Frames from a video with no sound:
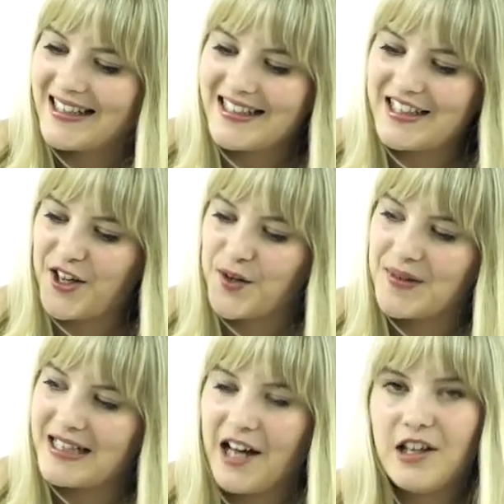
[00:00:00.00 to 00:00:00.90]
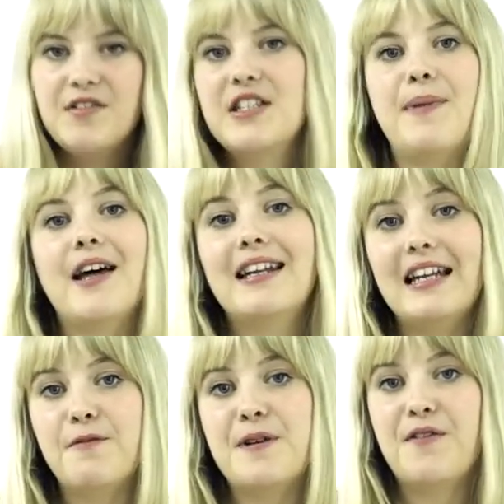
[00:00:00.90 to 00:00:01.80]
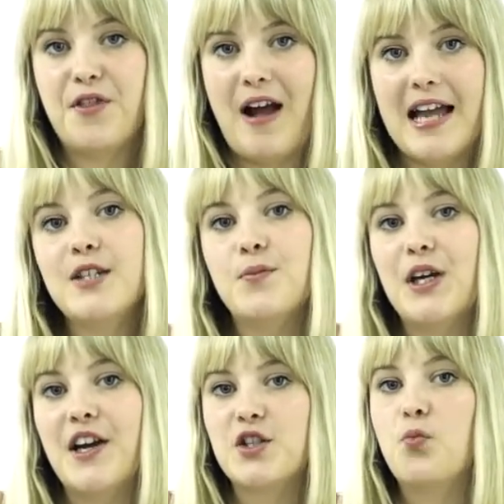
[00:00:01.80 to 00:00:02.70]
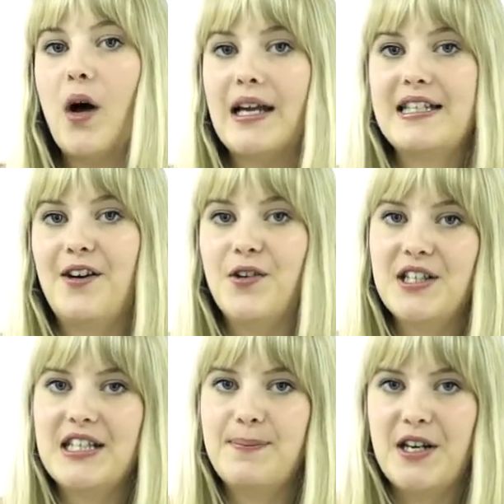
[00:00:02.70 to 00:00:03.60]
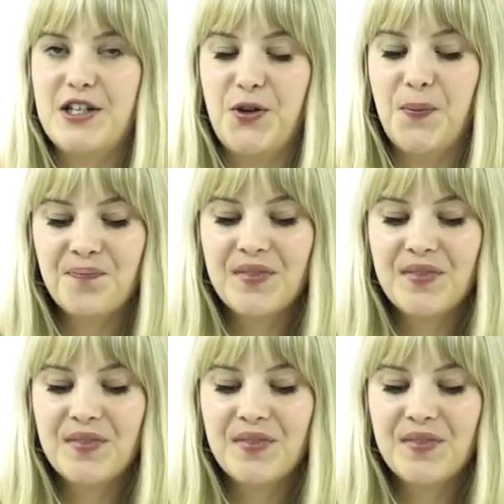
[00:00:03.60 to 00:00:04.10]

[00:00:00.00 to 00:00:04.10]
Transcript: So now you've spun a little bit of thread, we're going to wind it onto the spindle.